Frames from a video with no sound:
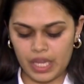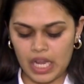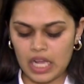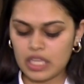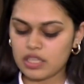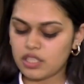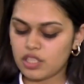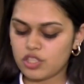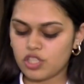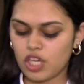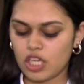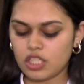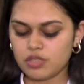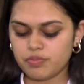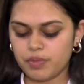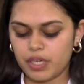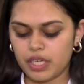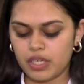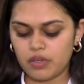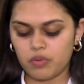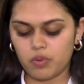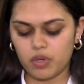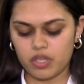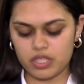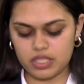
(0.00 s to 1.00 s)
The
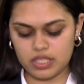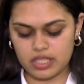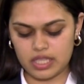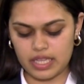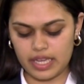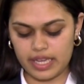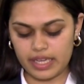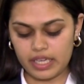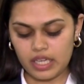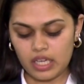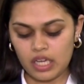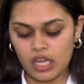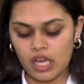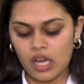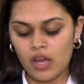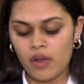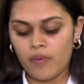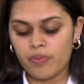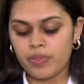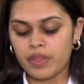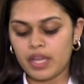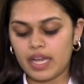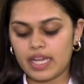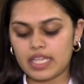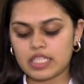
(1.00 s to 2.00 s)
judgment was like
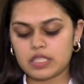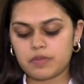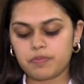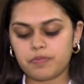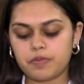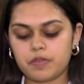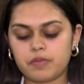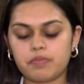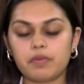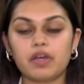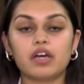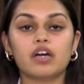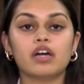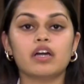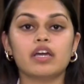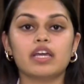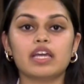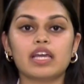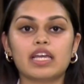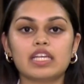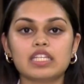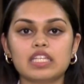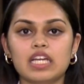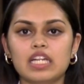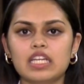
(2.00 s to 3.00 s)

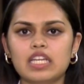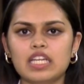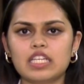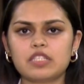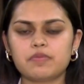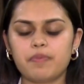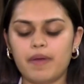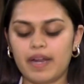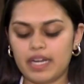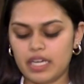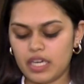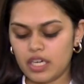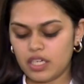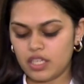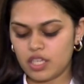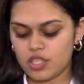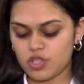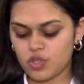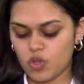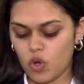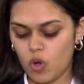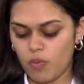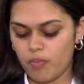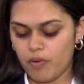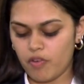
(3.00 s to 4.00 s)
it expanded the
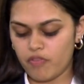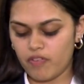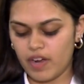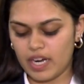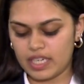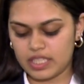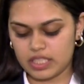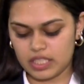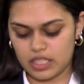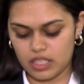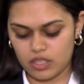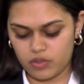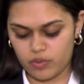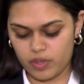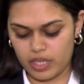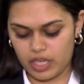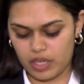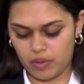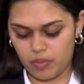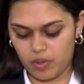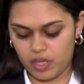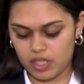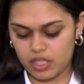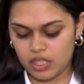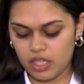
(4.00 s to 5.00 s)
scope of Article
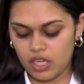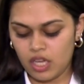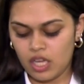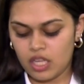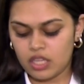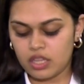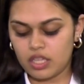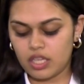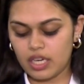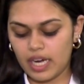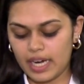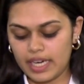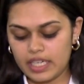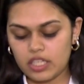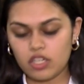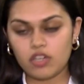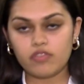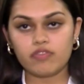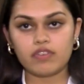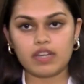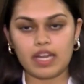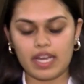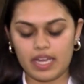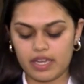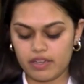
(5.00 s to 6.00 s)
21, the right
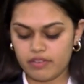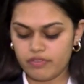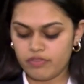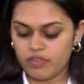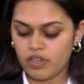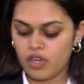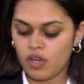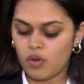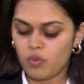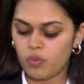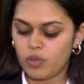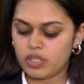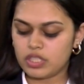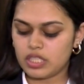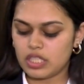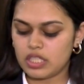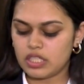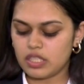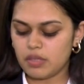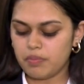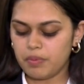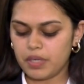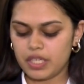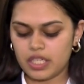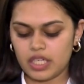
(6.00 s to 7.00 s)
of life, which
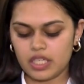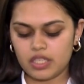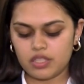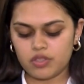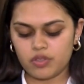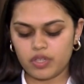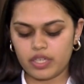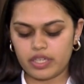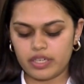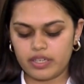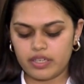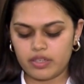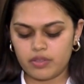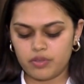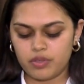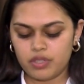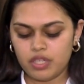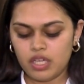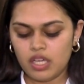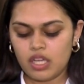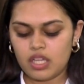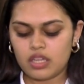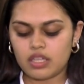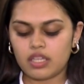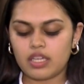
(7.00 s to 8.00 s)
interpreted to include
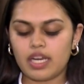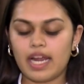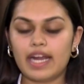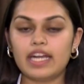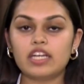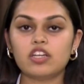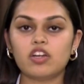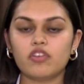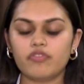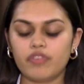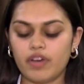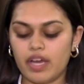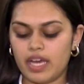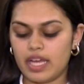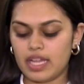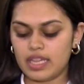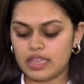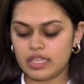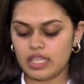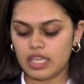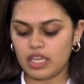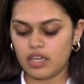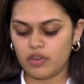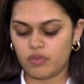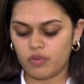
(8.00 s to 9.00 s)
the right of a
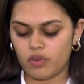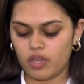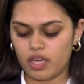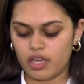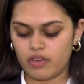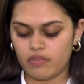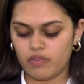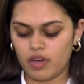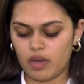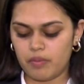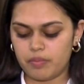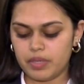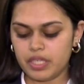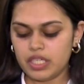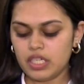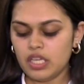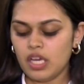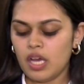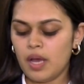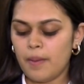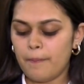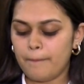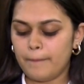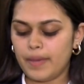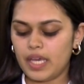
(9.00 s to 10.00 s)
healthy environment,
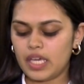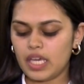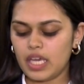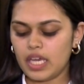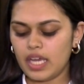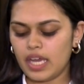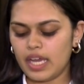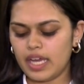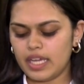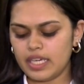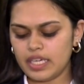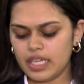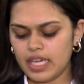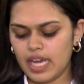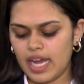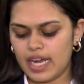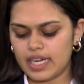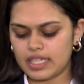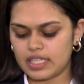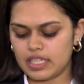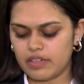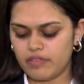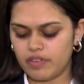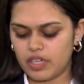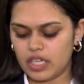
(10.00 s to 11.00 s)
making any
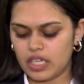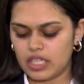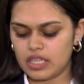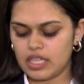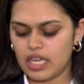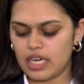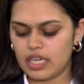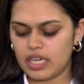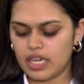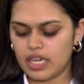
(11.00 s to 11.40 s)
activity that